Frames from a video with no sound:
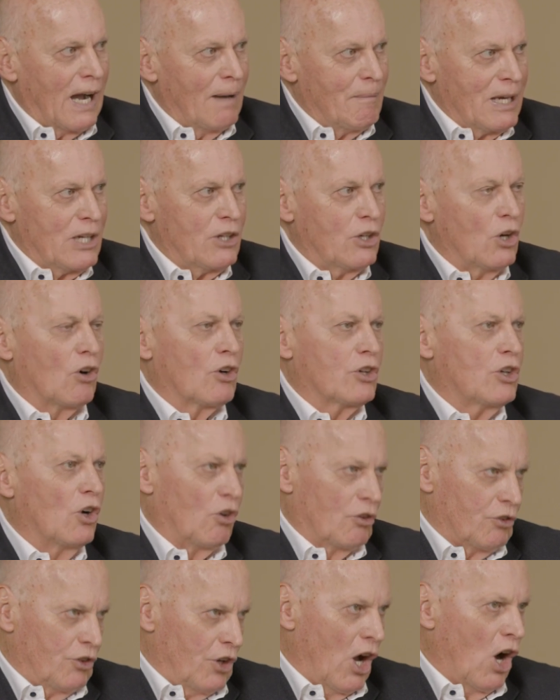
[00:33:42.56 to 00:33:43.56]
I mean,
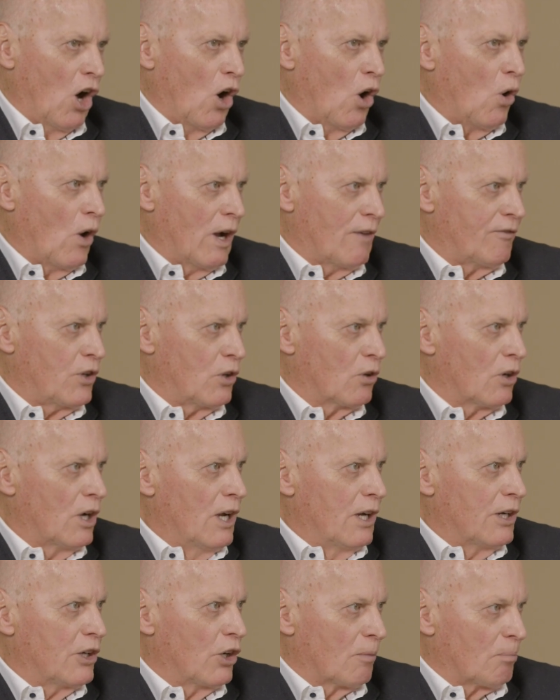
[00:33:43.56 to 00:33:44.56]
you'll know if
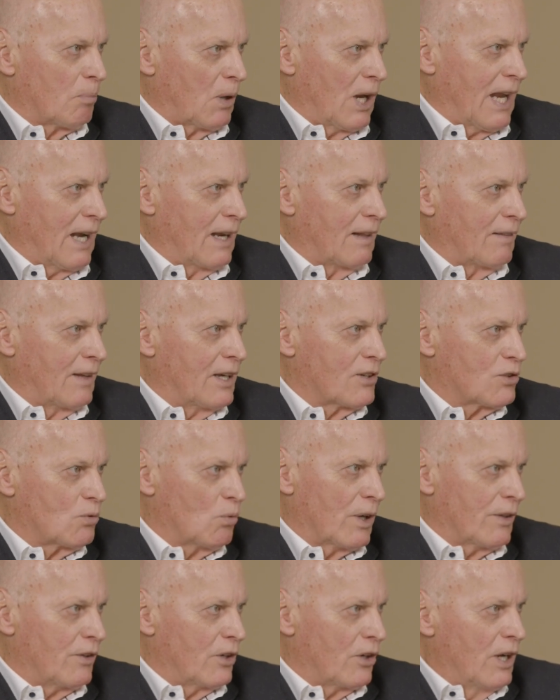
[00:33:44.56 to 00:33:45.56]
you're planning this
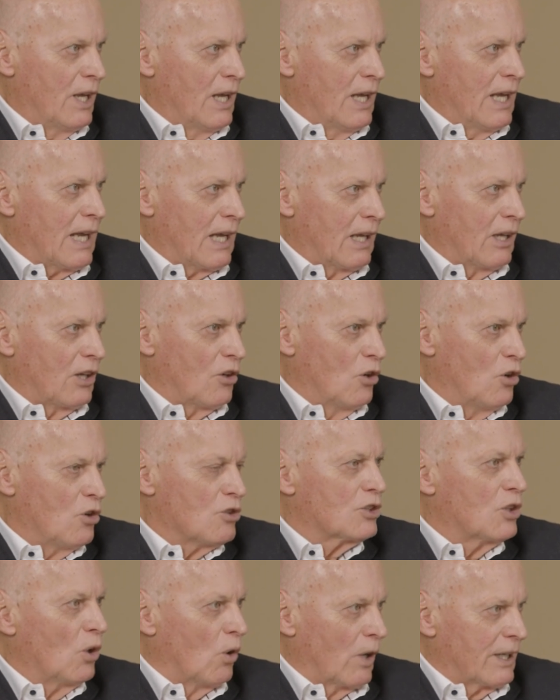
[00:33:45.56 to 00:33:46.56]

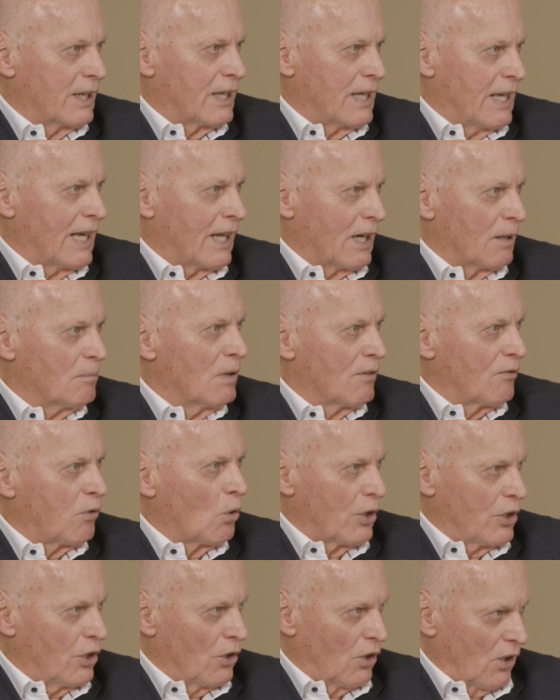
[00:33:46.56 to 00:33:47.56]
who's going to get it
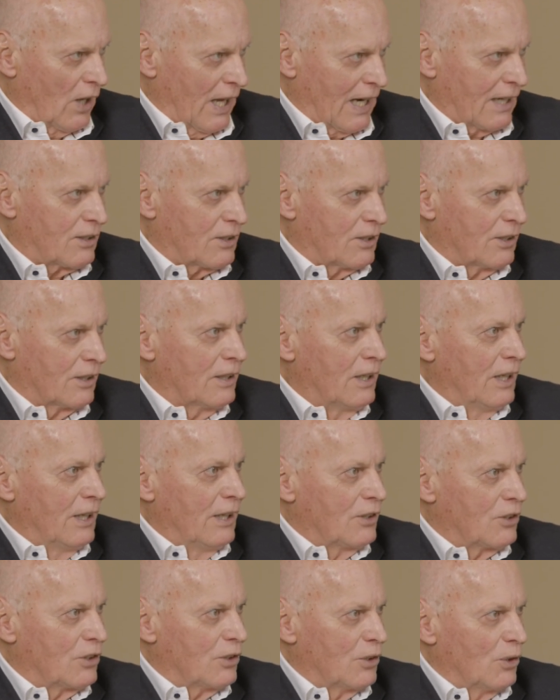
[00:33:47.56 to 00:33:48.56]
before you elect to
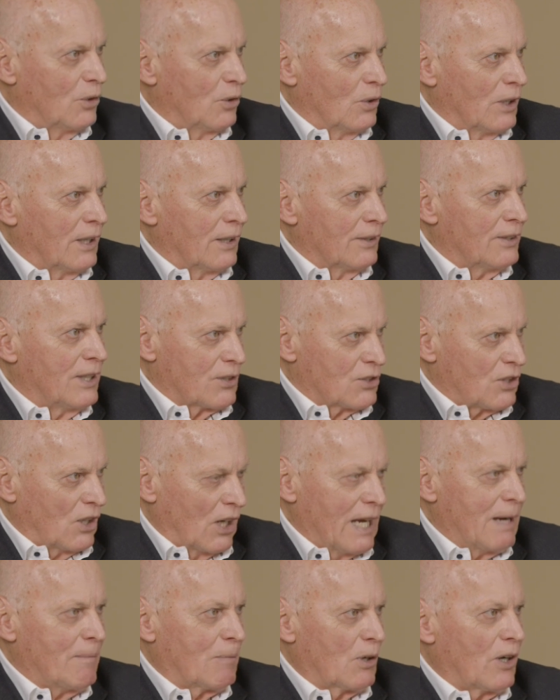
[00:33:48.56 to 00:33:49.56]

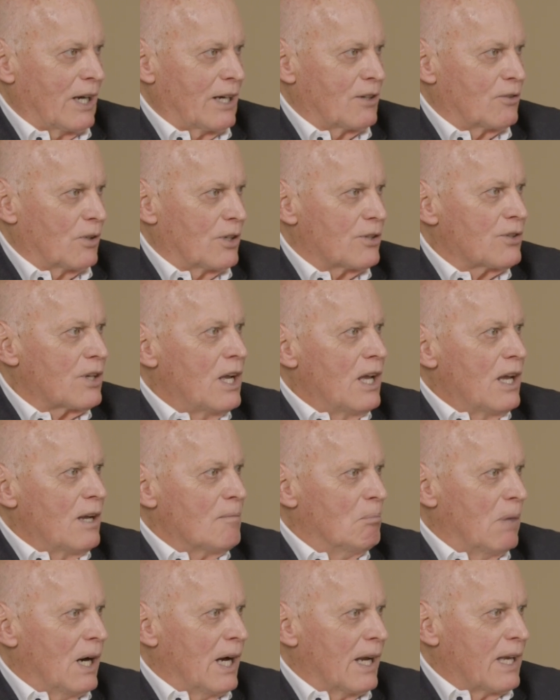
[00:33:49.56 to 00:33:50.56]
disclaim your interest.
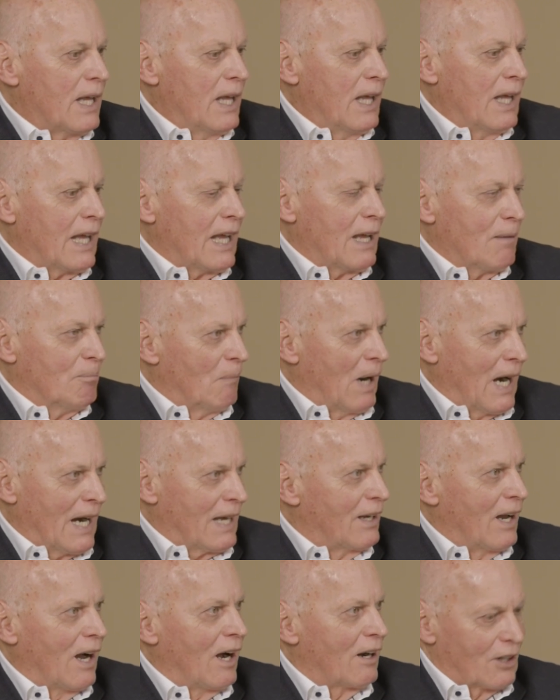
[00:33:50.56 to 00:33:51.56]
But it
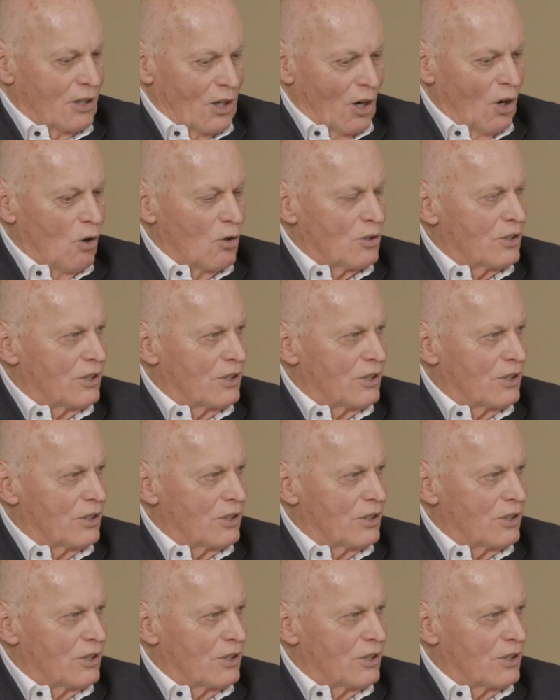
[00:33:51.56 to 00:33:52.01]
might not go